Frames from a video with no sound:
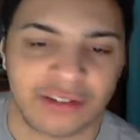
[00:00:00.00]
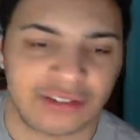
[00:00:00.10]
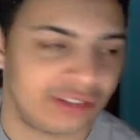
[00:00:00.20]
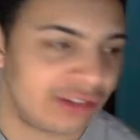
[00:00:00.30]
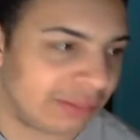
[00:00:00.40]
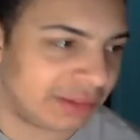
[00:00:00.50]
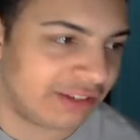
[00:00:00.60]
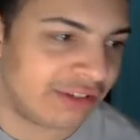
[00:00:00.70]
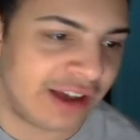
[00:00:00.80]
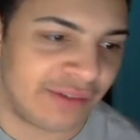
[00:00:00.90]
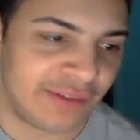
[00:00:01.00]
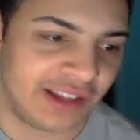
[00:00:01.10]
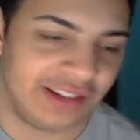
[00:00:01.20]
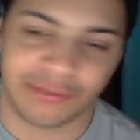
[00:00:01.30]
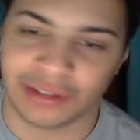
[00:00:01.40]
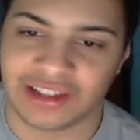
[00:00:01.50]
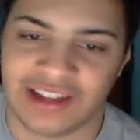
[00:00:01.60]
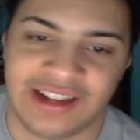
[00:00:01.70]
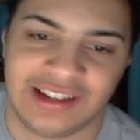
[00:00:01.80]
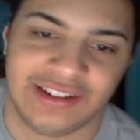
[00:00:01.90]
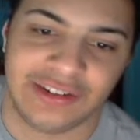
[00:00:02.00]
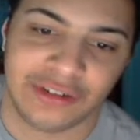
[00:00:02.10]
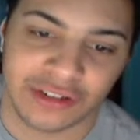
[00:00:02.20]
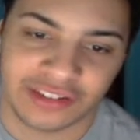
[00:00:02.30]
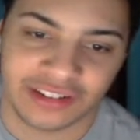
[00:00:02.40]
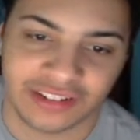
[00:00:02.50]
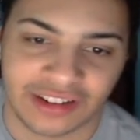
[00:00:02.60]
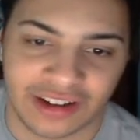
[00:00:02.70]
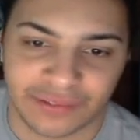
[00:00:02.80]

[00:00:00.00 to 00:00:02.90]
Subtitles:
disrupting traffic and really any goods and stuff.